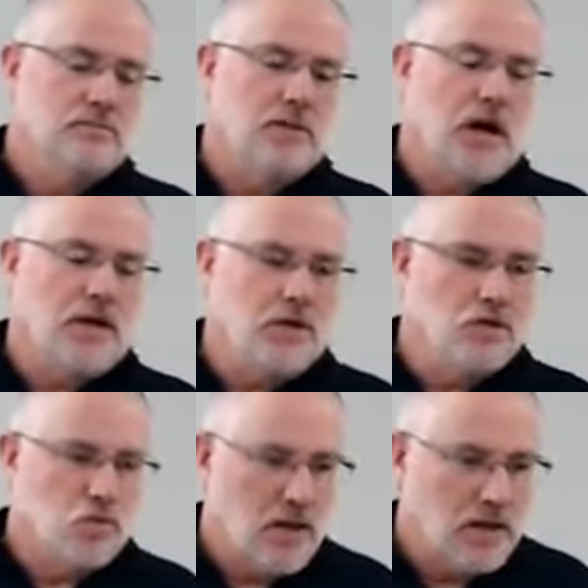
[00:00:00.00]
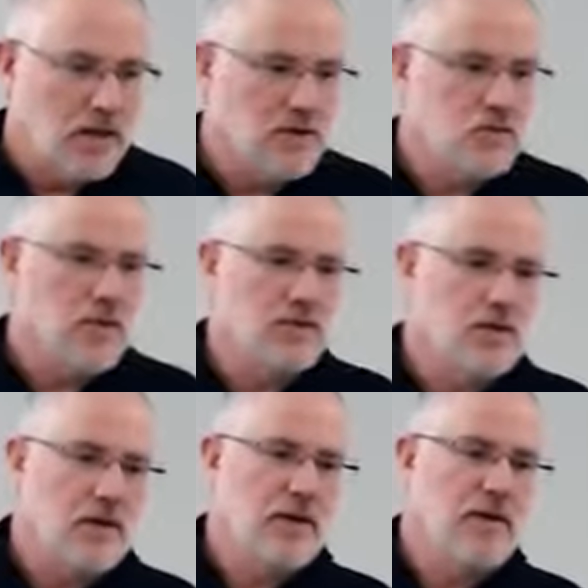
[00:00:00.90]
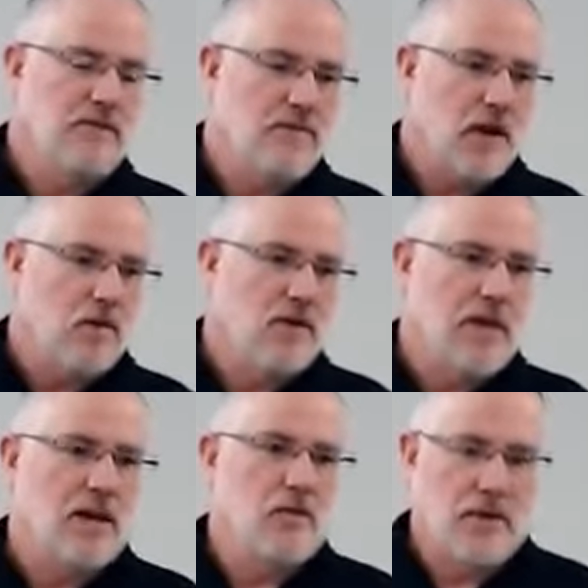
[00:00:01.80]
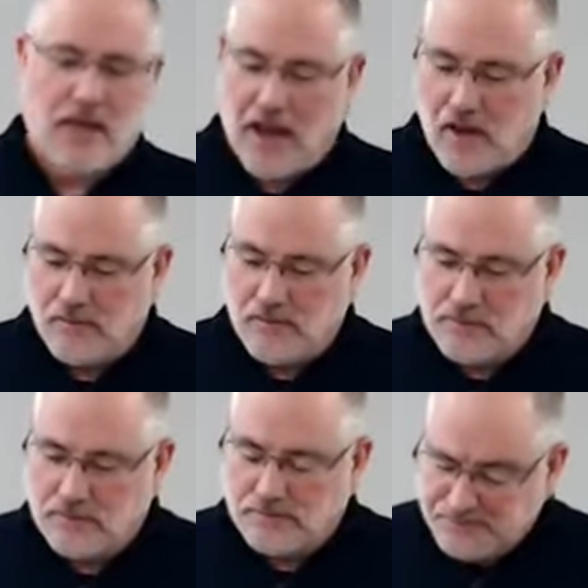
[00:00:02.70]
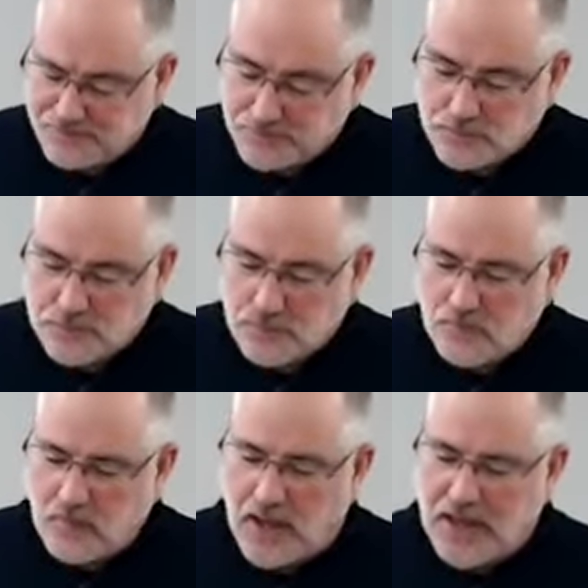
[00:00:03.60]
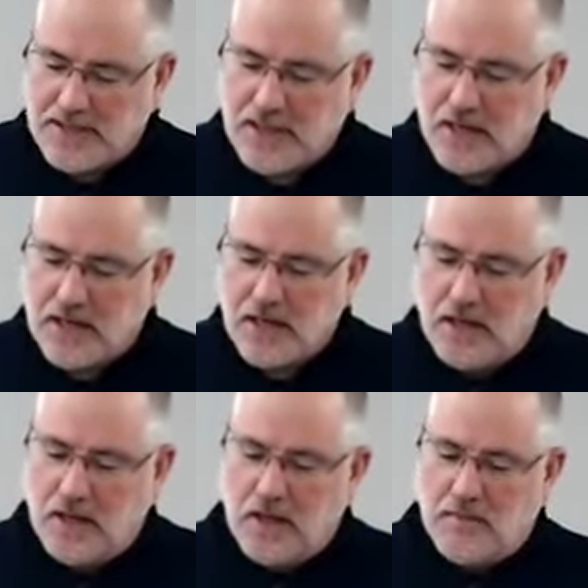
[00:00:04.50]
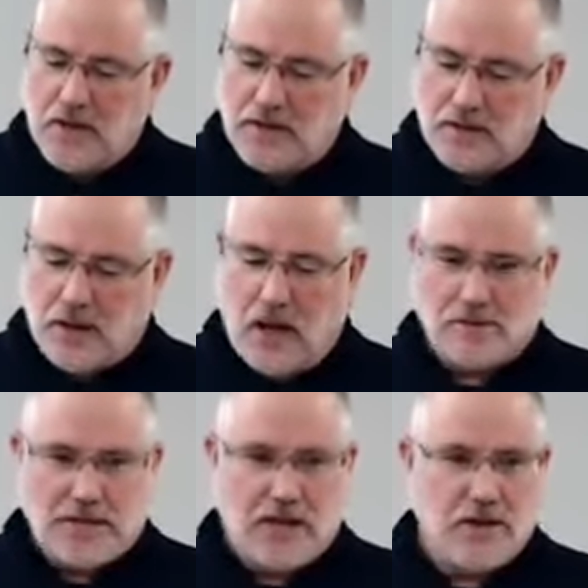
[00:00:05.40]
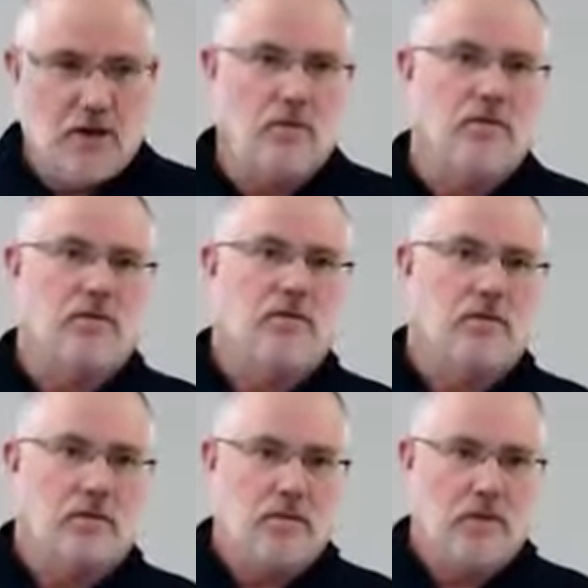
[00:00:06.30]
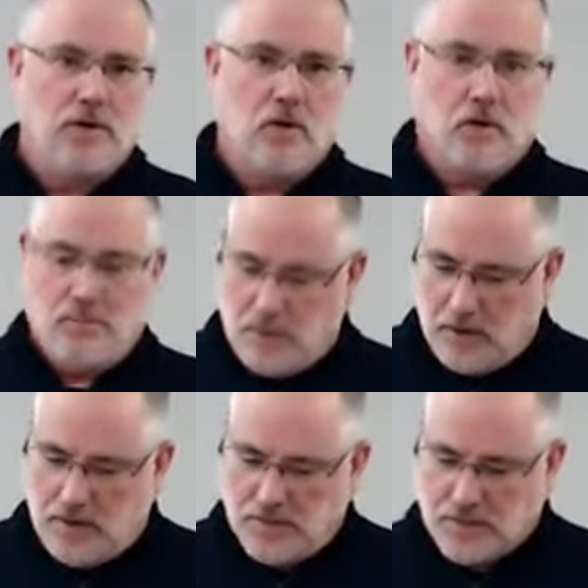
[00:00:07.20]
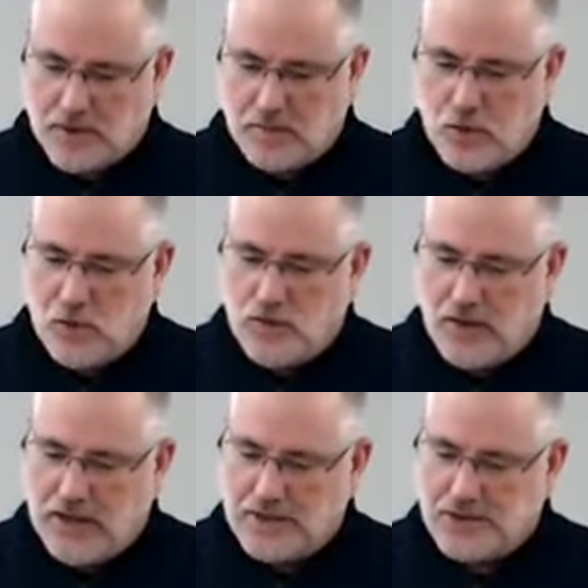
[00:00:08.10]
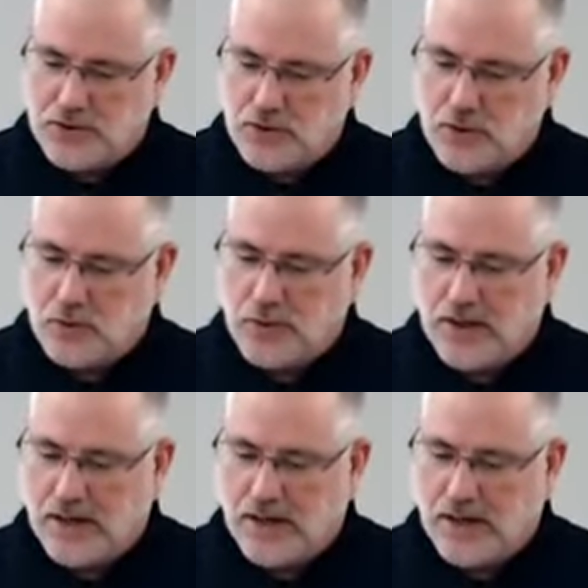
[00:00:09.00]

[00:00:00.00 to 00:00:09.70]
God used Zwingli in Switzerland, and then following that up with Calvin. And but God was not done with Europe. He was going to move into